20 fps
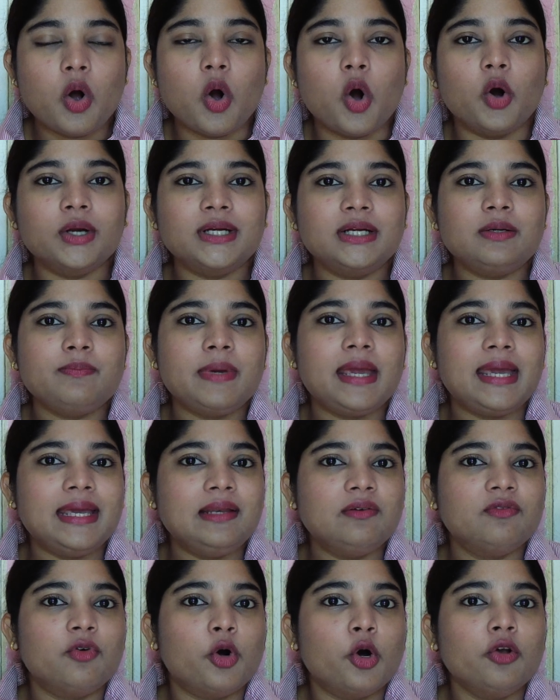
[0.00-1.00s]
or it may
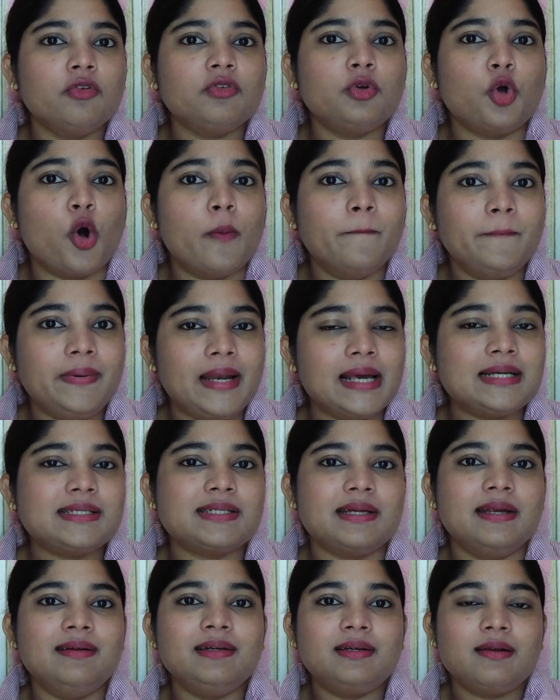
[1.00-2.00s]
involve
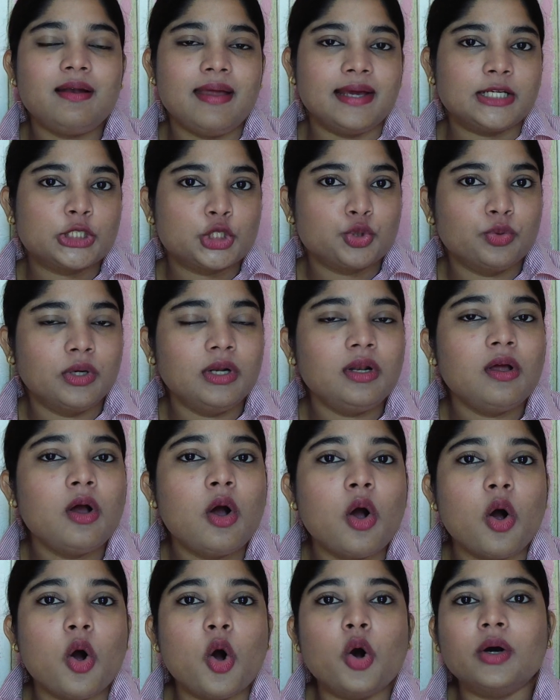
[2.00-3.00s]
complex intellectual
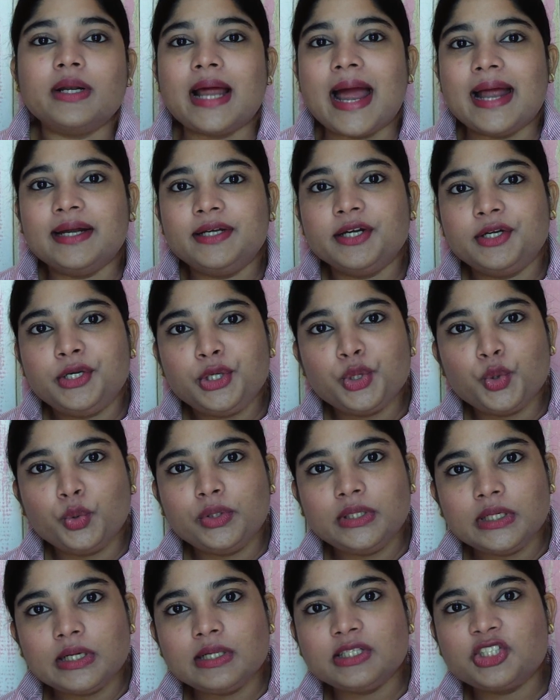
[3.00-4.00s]
or
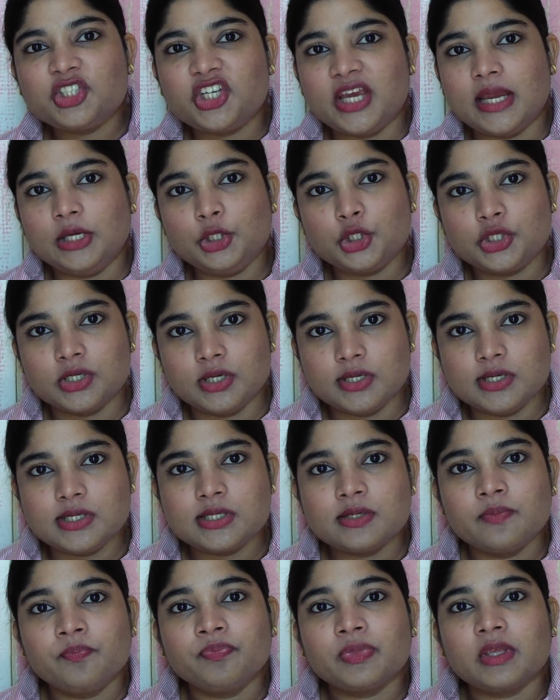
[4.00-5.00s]
attitudinal
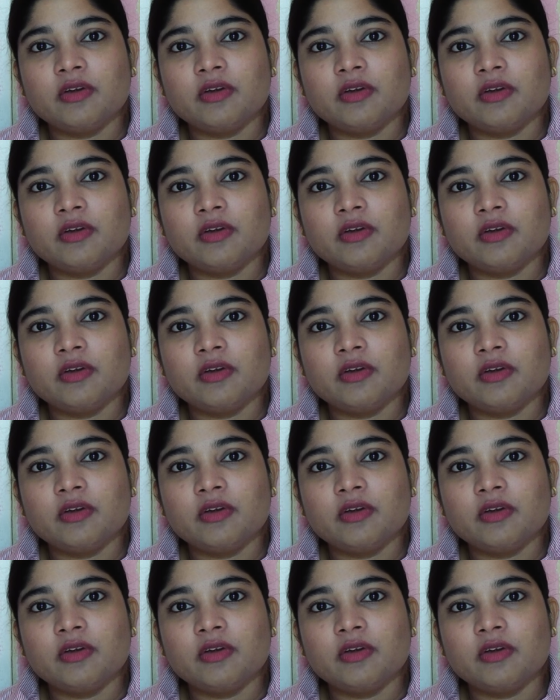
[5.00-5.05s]
changes